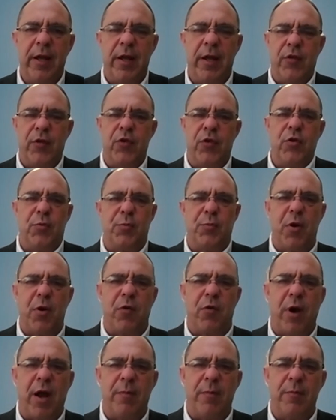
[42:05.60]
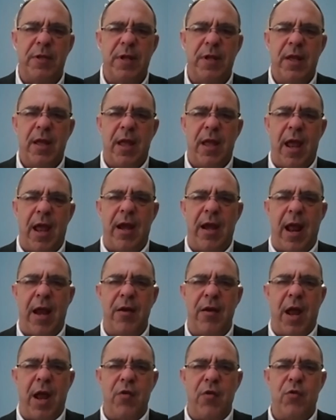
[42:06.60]
news programs,
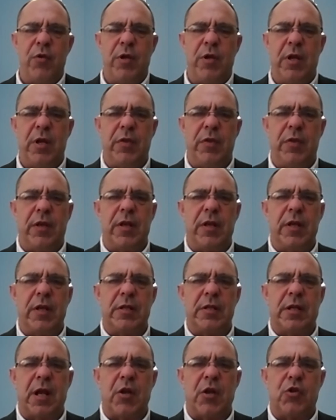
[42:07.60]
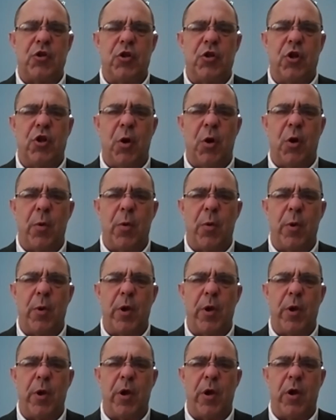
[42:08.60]
and you hear the discussion going on
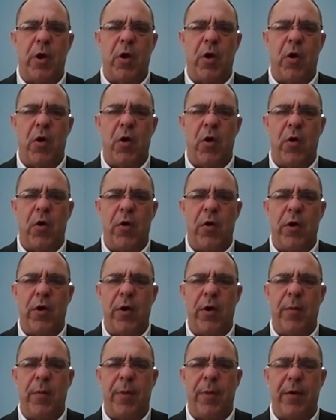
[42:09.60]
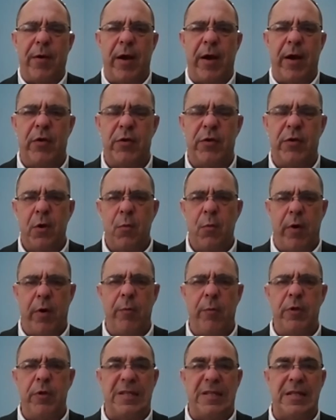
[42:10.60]
about areas where it would seem
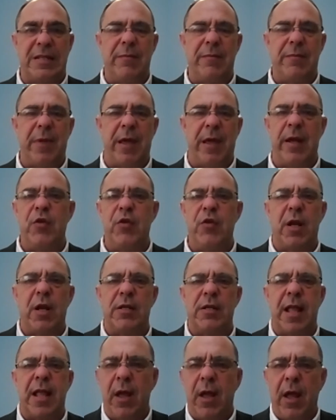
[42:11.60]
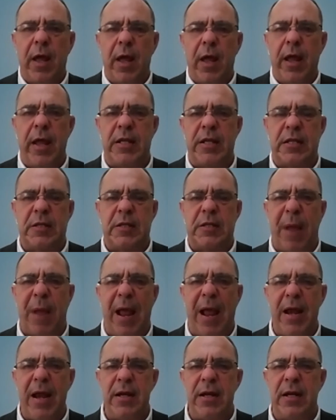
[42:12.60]
that Israel has now
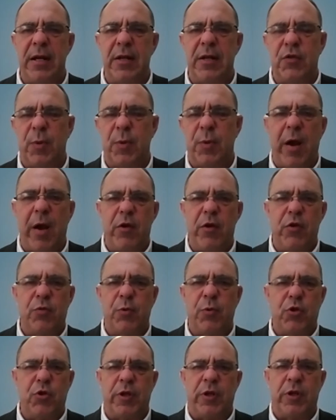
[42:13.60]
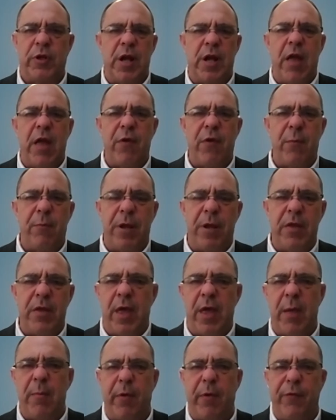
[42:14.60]
expanded into areas which had never been
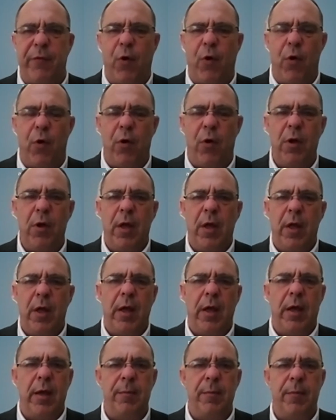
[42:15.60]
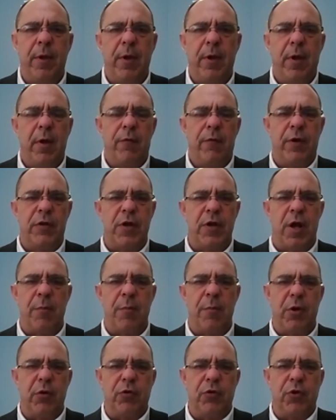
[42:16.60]
there before. For
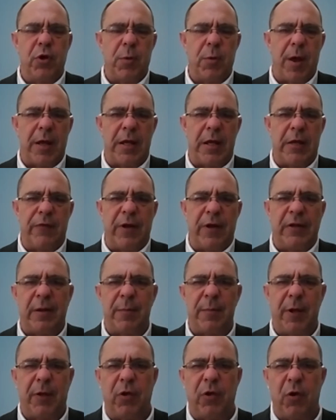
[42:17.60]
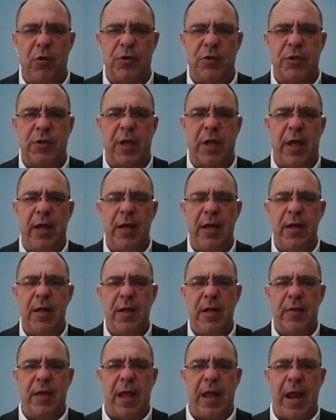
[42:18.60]
example, you're talking about Givat HaMatos, the
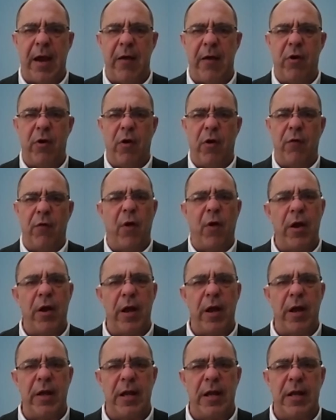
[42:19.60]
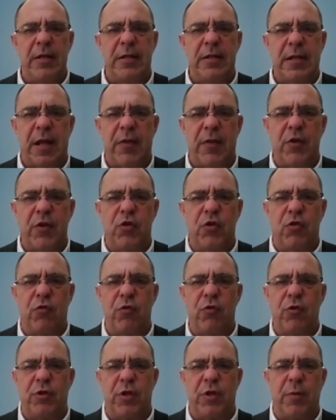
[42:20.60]
area in southern
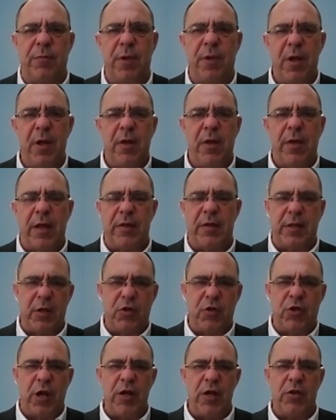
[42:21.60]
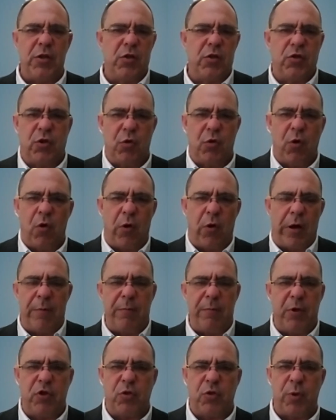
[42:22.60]
Jerusalem that's adjacent to or in
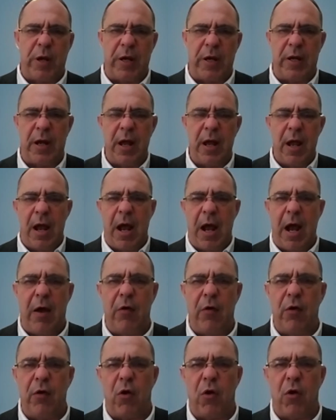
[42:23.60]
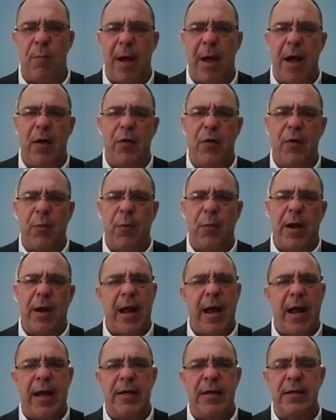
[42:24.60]
between Har Choma on the one
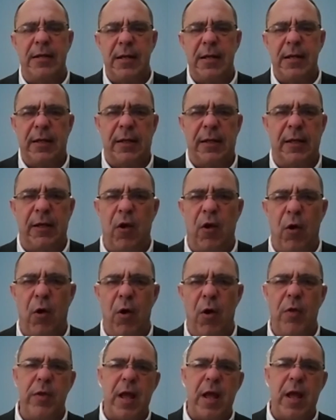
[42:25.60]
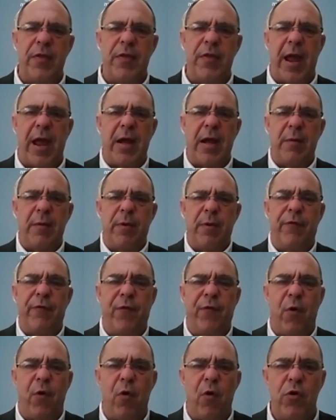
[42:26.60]
hand, Gilo on the other hand,
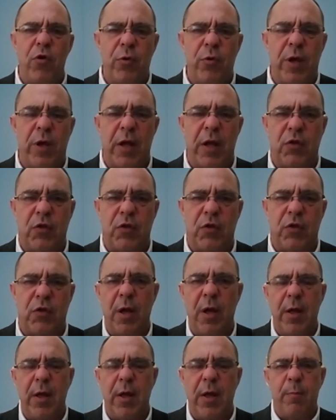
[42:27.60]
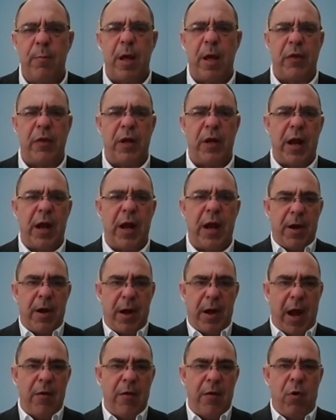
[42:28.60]
before you get to Bethlehem.
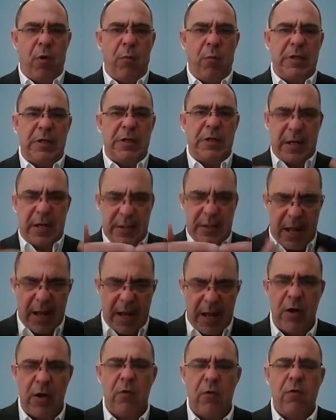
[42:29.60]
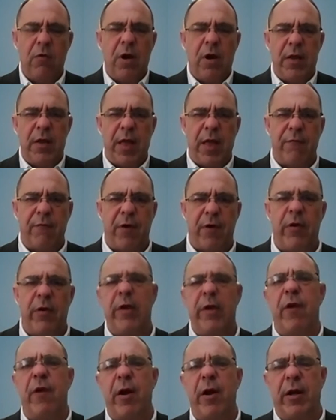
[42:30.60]
And what we said is that really that very,
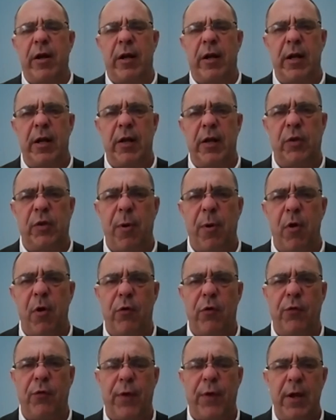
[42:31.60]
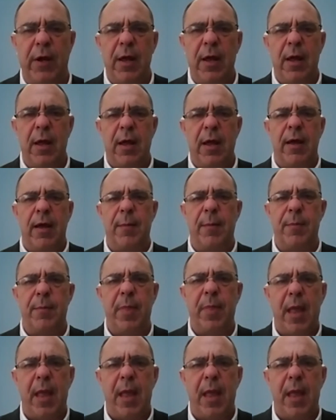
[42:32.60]
very clear topography. And